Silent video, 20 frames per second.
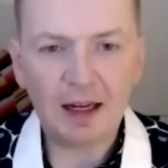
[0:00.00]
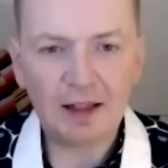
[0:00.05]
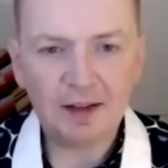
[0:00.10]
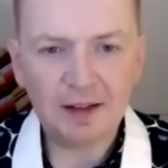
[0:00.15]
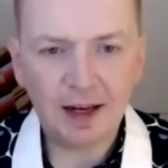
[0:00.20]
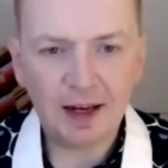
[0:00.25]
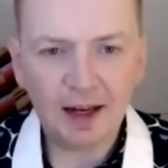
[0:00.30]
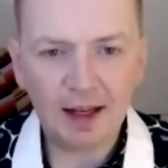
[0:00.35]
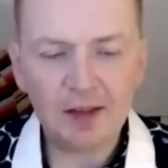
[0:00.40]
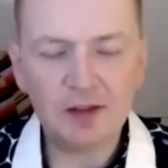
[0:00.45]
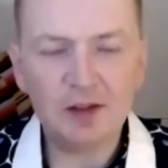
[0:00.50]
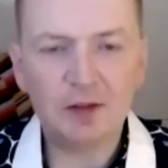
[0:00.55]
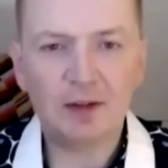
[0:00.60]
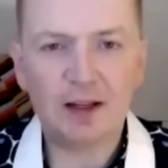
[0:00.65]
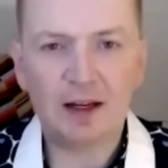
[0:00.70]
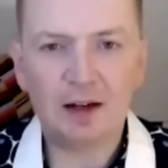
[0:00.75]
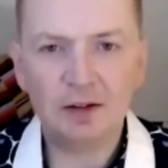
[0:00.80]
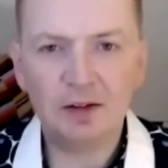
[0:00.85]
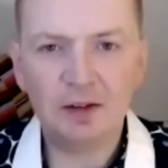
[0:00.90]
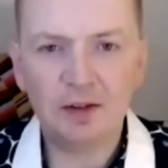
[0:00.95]
tens of
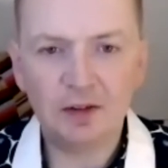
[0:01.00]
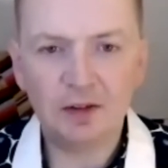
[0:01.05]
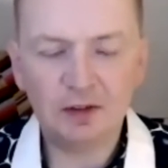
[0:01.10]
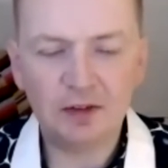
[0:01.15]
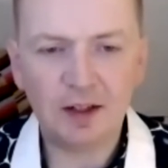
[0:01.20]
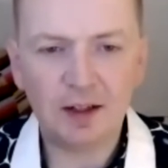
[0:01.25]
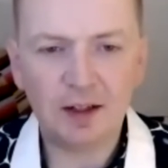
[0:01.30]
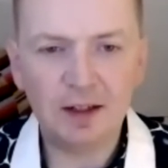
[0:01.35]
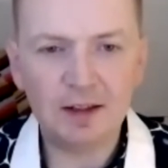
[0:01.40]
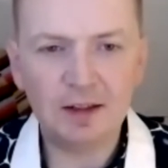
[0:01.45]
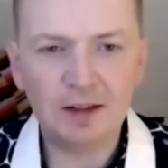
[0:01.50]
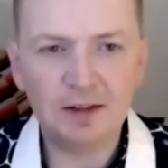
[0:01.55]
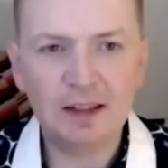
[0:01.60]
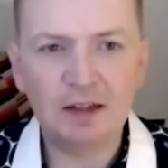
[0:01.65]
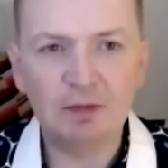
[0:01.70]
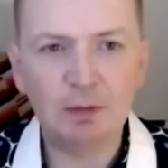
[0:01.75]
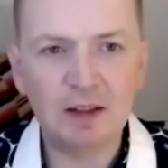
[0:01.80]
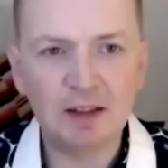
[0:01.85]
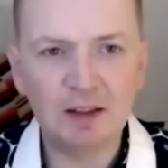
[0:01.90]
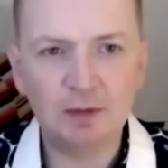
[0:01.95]
thousands of scientists
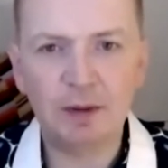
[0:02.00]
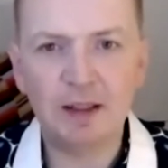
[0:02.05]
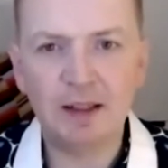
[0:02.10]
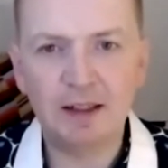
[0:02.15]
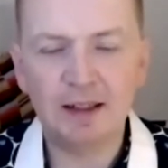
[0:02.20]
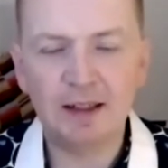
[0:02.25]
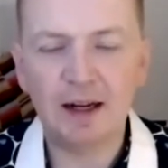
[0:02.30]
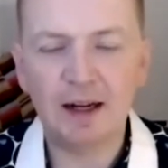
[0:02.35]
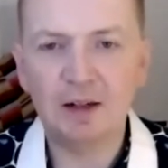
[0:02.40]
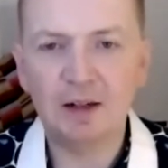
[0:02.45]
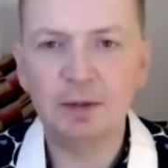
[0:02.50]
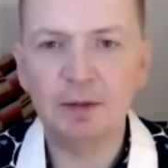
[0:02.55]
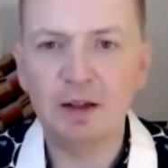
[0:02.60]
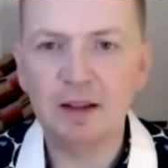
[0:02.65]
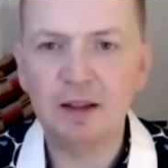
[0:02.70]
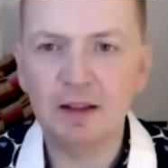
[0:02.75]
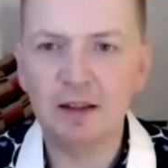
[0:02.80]
have been speaking out about